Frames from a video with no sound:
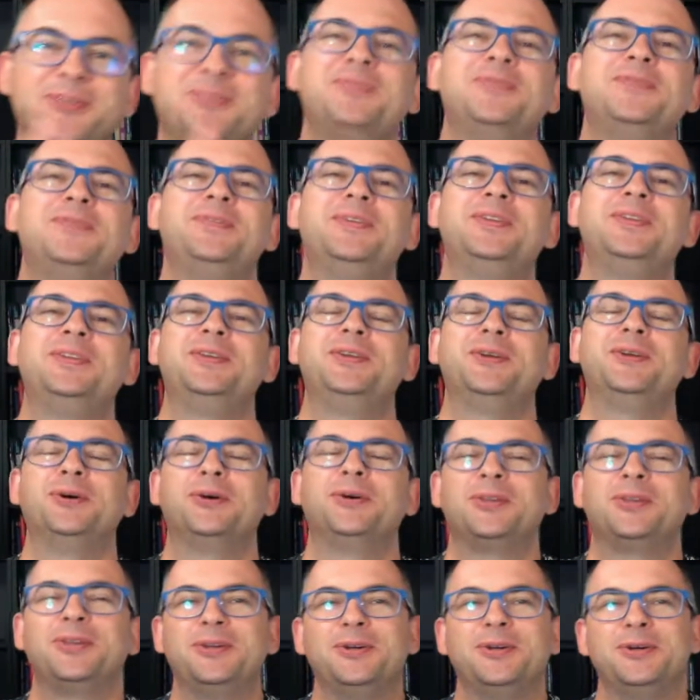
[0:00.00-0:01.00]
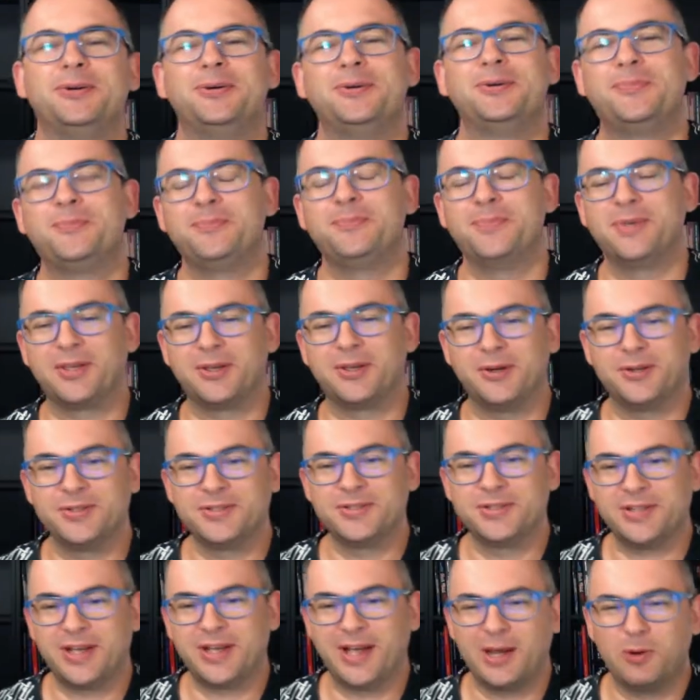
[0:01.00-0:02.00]
video here
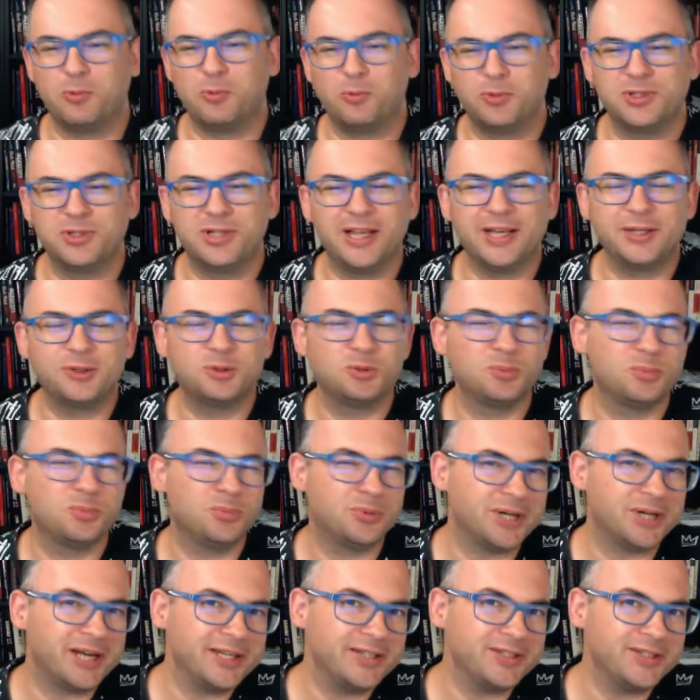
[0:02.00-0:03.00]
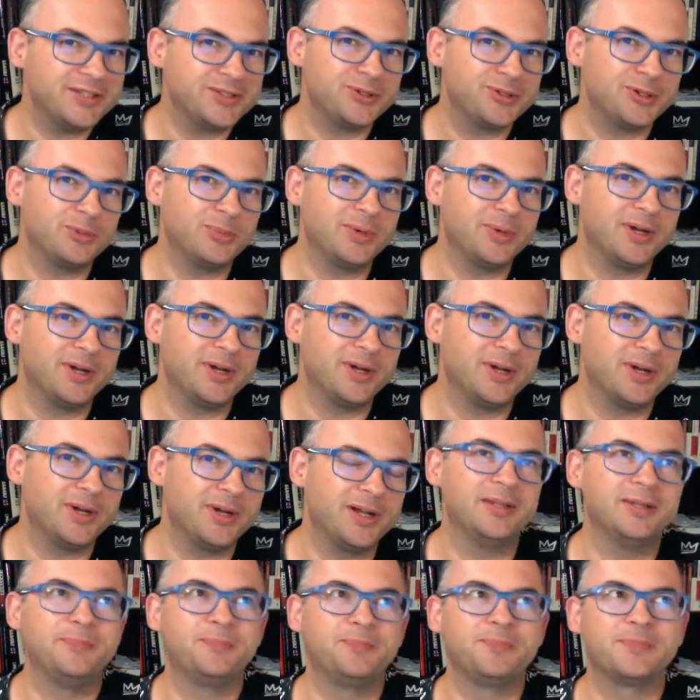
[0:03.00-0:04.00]
because I would like to brainstorm
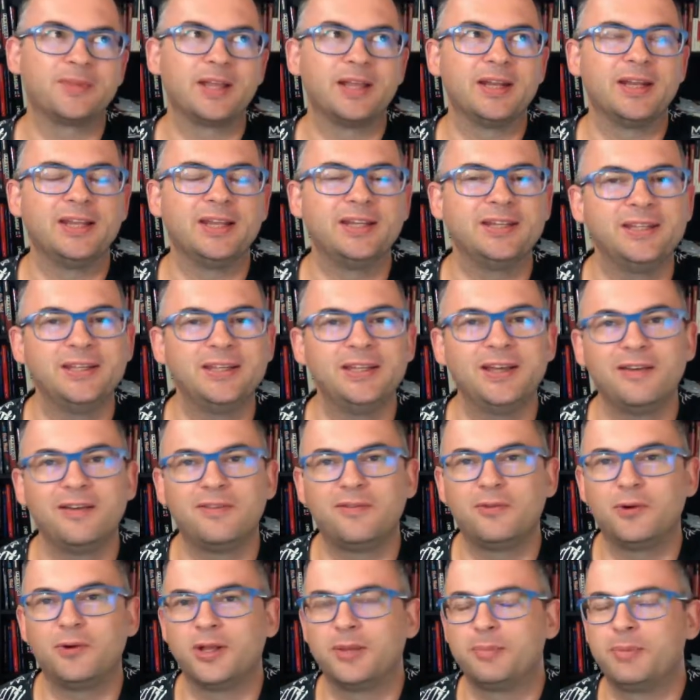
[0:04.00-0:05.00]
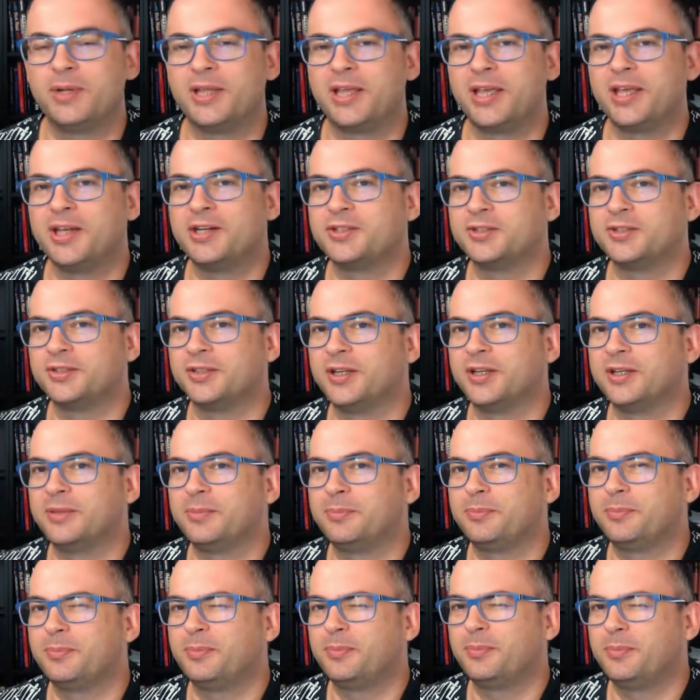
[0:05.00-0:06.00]
an idea for an application that
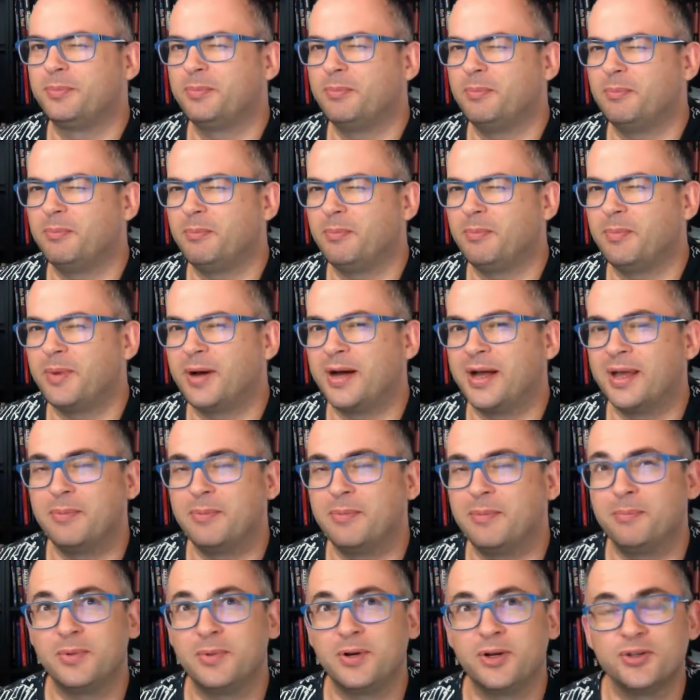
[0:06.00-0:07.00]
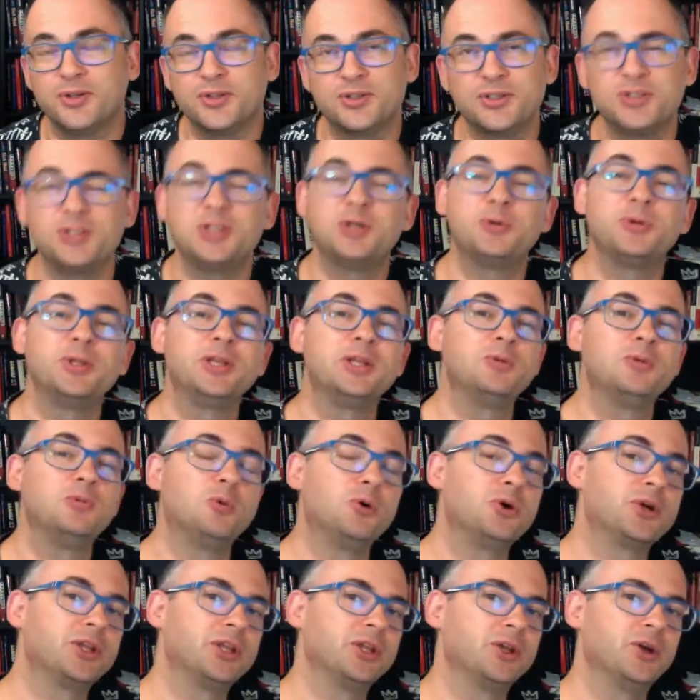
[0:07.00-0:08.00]
I'm considering
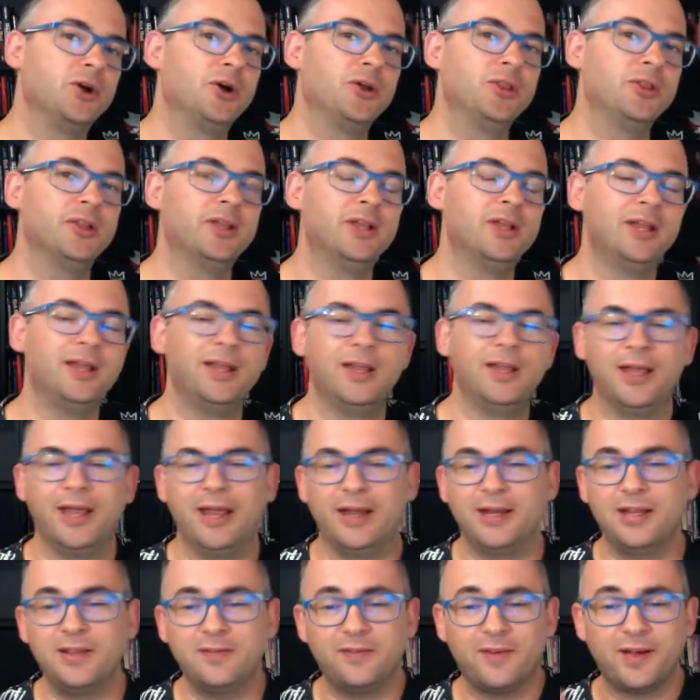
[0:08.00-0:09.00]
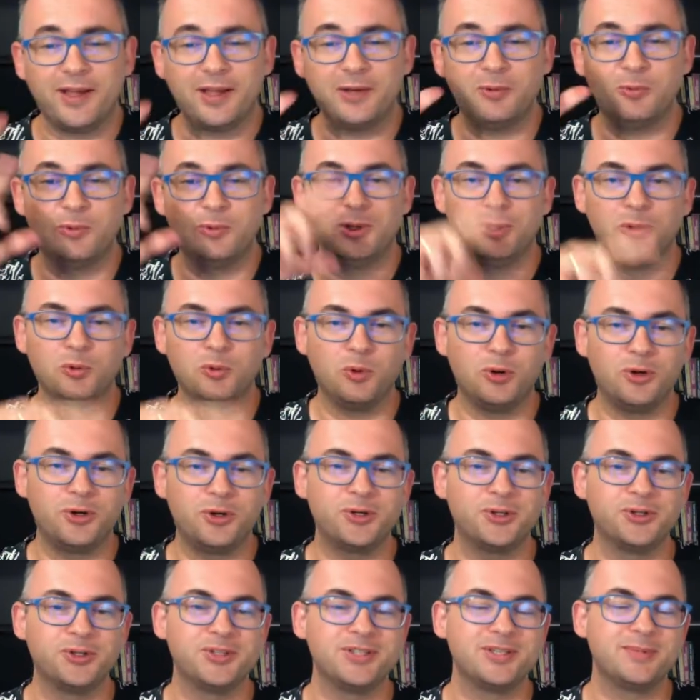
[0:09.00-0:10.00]
working on. And if I will
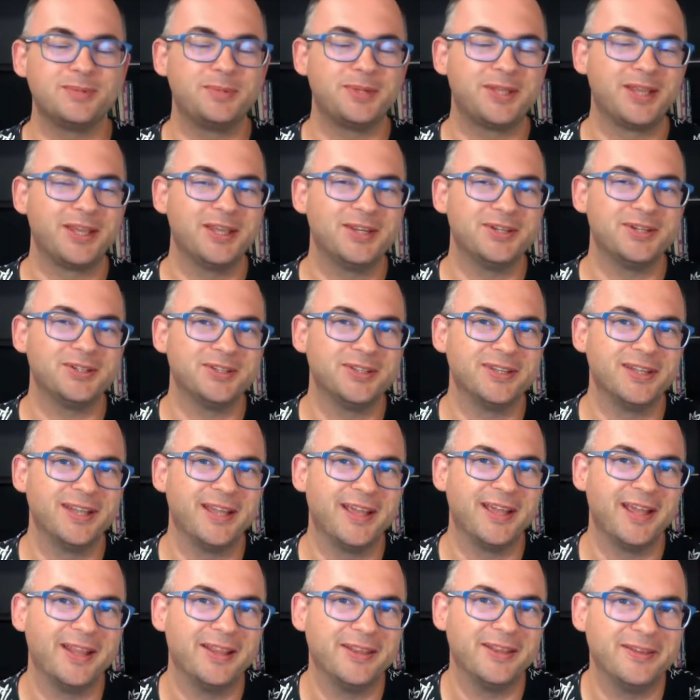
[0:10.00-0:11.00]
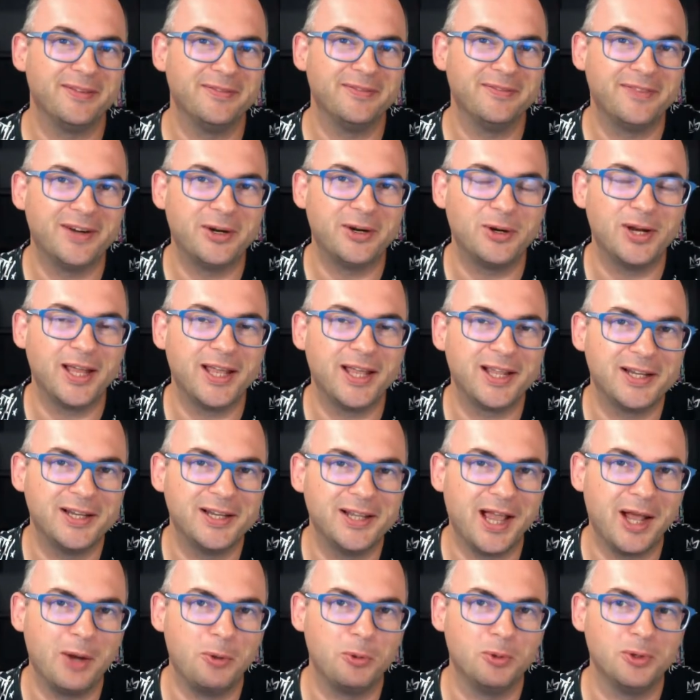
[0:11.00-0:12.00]
work on this application, then very
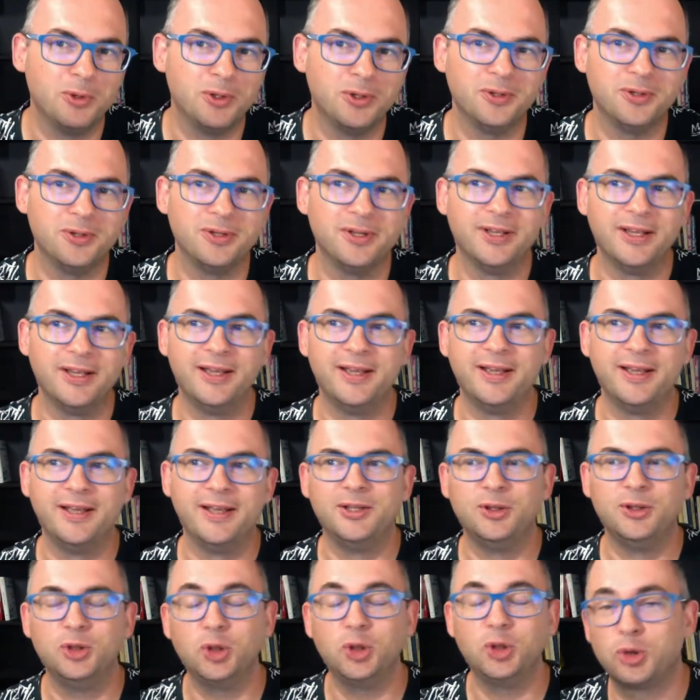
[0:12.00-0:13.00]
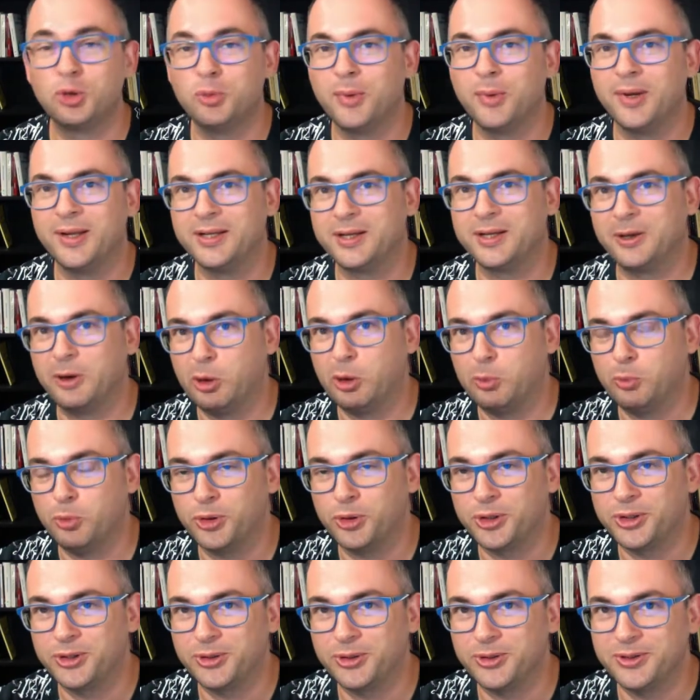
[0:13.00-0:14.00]
likely I will document how I'm
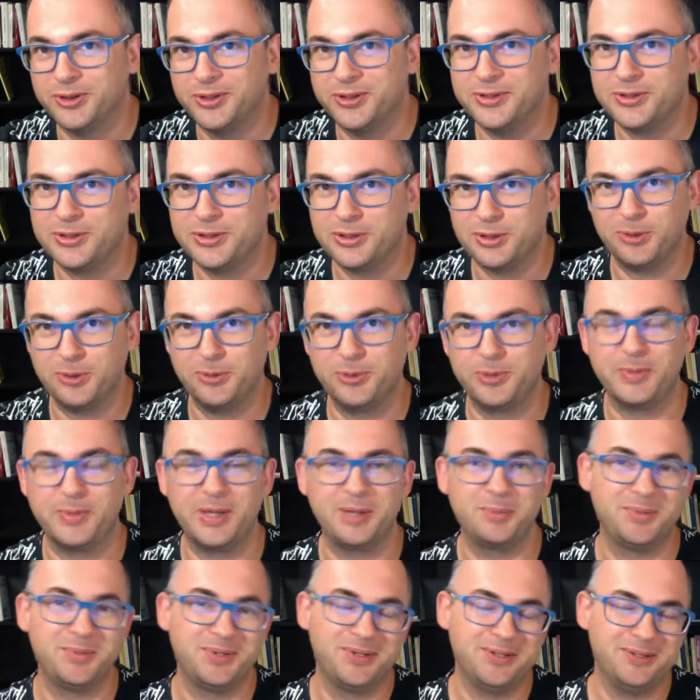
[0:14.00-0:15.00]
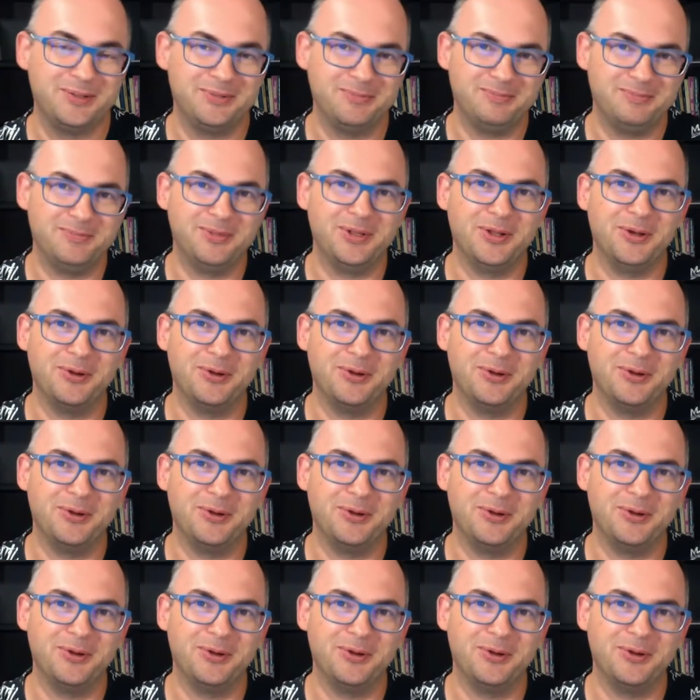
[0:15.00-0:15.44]
working on this. So it might be,